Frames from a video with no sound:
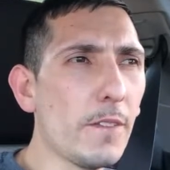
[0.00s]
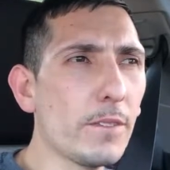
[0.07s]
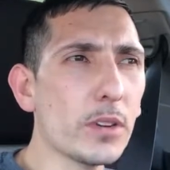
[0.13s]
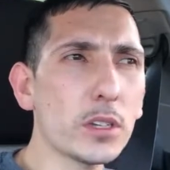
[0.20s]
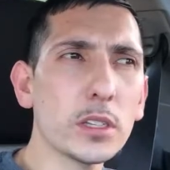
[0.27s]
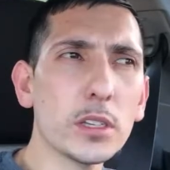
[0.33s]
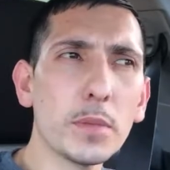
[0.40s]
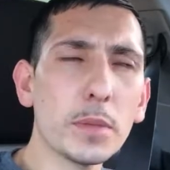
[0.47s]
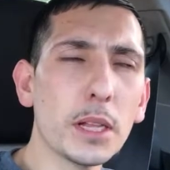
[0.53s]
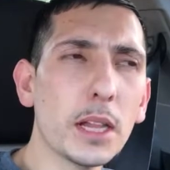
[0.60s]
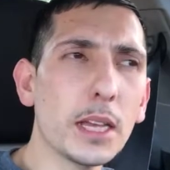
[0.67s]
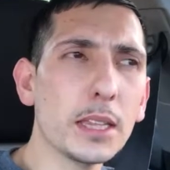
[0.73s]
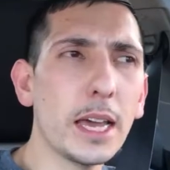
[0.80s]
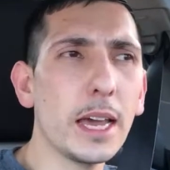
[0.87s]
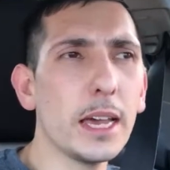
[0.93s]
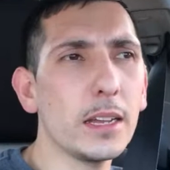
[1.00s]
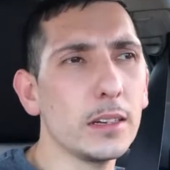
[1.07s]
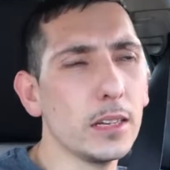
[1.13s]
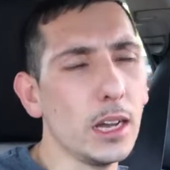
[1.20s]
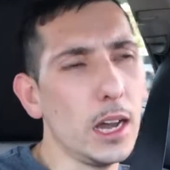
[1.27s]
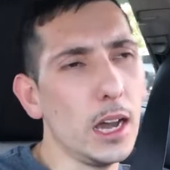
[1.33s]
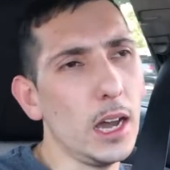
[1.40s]
or something like that.
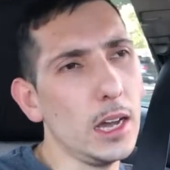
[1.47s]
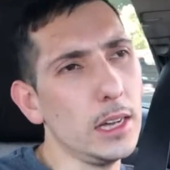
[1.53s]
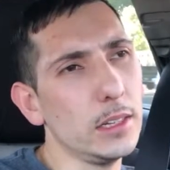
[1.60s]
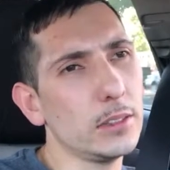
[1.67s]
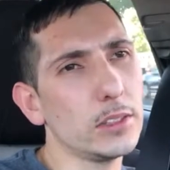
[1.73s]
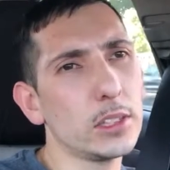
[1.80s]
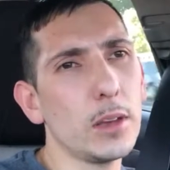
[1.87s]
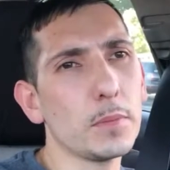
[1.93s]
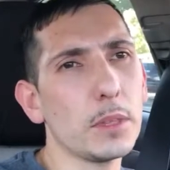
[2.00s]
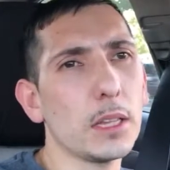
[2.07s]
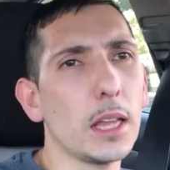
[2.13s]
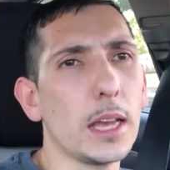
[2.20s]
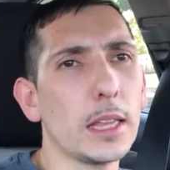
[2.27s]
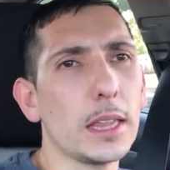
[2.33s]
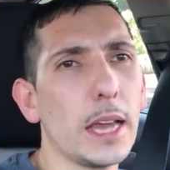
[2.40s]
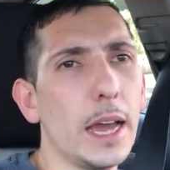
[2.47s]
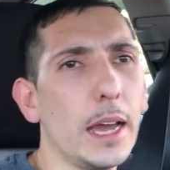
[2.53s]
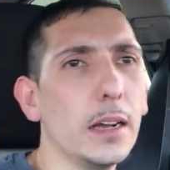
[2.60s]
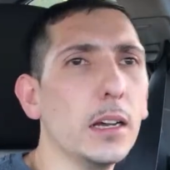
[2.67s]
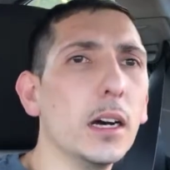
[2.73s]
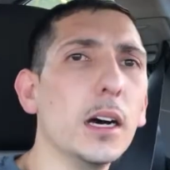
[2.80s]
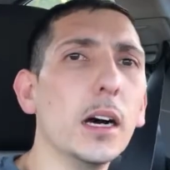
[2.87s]
Something like
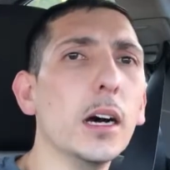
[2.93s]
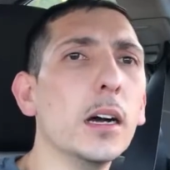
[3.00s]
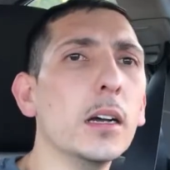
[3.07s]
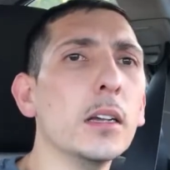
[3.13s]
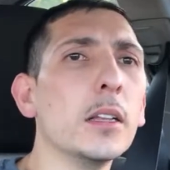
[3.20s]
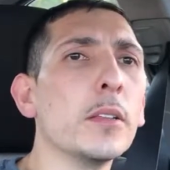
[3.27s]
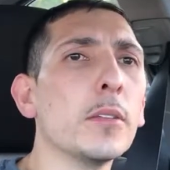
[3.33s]
that.